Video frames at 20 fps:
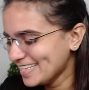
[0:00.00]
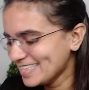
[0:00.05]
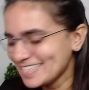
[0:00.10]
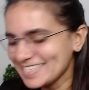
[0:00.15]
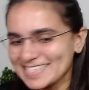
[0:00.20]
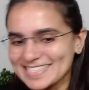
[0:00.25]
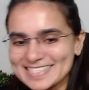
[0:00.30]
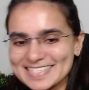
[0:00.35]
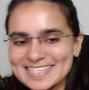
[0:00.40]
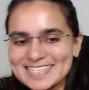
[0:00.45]

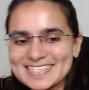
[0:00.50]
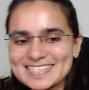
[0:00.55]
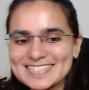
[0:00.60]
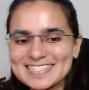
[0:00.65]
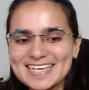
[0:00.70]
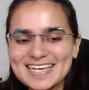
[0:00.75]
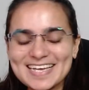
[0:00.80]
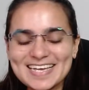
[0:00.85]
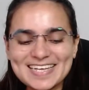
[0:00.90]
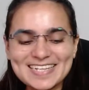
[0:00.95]
this
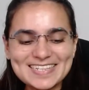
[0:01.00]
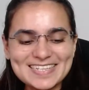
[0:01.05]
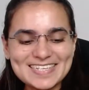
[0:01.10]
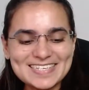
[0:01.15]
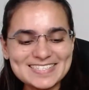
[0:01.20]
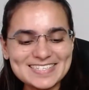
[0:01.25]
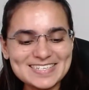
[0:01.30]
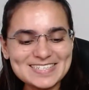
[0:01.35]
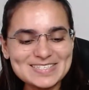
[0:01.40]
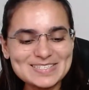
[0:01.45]

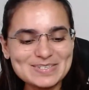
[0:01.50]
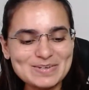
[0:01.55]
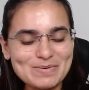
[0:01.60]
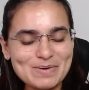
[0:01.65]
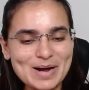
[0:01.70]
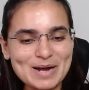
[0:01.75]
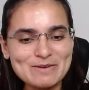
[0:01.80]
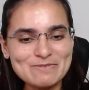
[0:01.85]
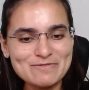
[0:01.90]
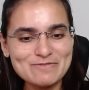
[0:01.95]
is so
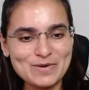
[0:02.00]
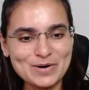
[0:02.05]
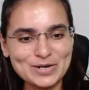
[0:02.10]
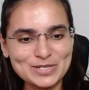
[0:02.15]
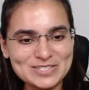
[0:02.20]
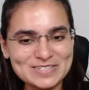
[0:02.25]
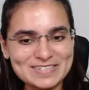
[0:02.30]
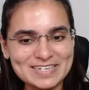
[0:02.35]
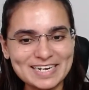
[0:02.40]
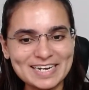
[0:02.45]

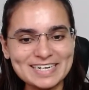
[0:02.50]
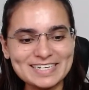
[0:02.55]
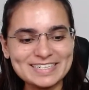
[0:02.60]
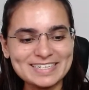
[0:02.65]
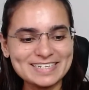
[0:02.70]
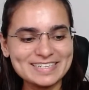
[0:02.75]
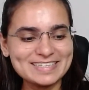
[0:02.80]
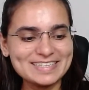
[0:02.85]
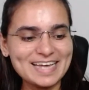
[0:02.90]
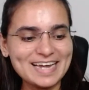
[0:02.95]
unfortunate
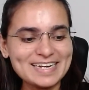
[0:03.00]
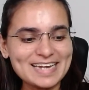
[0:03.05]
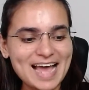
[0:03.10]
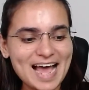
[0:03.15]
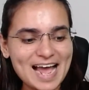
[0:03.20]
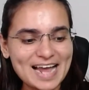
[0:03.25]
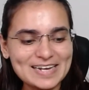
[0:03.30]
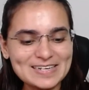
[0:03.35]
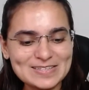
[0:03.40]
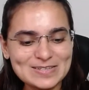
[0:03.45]
that
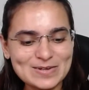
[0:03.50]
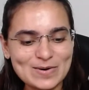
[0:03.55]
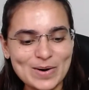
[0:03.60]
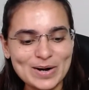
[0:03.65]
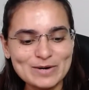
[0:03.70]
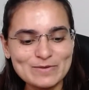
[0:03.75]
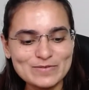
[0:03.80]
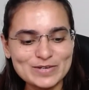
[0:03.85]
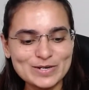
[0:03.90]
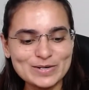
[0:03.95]
I
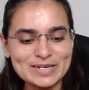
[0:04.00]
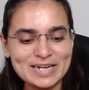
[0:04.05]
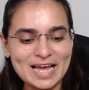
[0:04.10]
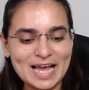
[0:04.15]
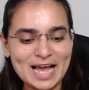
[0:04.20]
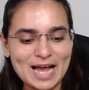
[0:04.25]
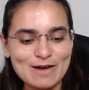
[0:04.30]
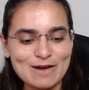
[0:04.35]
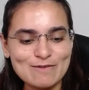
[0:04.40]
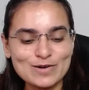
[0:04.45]
thought we're gonna
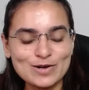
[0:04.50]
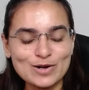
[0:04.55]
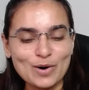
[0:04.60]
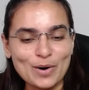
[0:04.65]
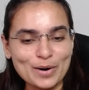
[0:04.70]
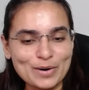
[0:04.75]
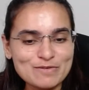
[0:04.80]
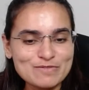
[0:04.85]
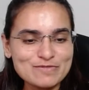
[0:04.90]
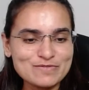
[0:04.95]
have a
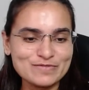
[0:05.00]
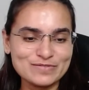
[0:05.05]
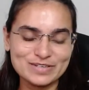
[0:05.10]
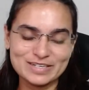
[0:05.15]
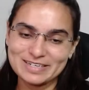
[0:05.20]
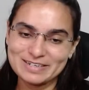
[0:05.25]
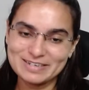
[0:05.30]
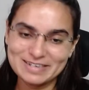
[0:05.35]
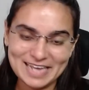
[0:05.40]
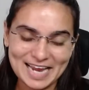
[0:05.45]
lot of
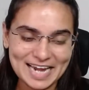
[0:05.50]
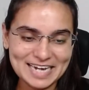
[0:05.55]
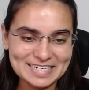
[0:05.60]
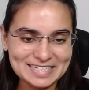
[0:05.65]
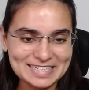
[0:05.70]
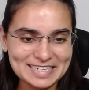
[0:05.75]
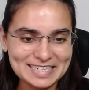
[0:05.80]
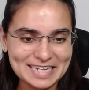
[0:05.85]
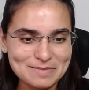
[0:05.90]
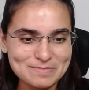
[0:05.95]

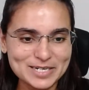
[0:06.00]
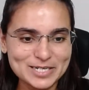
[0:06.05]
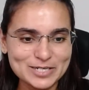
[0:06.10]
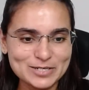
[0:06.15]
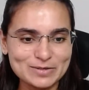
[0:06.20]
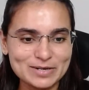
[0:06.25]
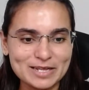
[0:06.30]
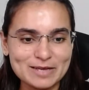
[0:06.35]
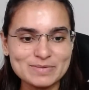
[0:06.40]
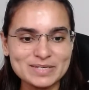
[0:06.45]
entertainment
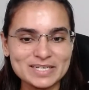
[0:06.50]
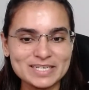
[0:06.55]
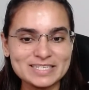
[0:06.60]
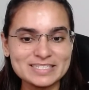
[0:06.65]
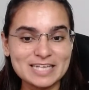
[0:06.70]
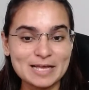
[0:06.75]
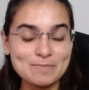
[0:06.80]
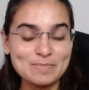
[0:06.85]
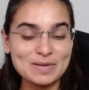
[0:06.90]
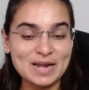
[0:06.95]
today because
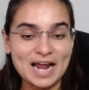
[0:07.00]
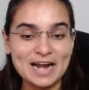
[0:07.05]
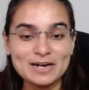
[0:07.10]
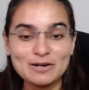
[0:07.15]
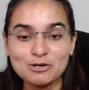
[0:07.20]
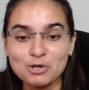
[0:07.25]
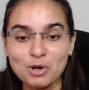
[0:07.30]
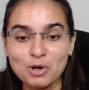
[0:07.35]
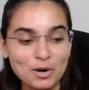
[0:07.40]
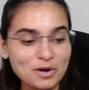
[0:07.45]
I planned
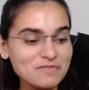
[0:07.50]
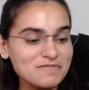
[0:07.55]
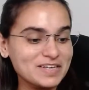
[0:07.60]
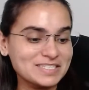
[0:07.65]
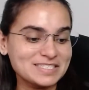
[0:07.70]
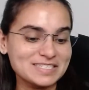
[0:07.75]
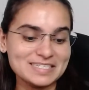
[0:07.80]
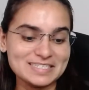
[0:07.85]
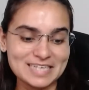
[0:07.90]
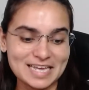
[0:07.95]
a lot of
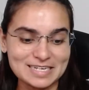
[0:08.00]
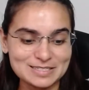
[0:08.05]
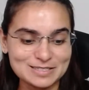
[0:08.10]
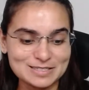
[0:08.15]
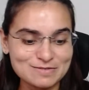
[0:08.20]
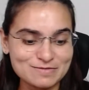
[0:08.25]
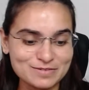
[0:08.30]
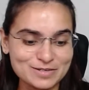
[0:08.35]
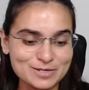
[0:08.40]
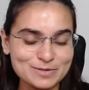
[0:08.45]

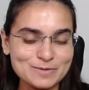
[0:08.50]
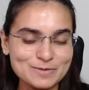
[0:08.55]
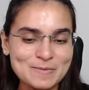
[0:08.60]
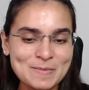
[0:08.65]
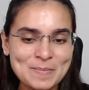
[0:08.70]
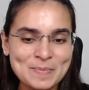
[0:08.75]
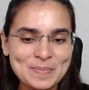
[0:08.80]
exercises for you.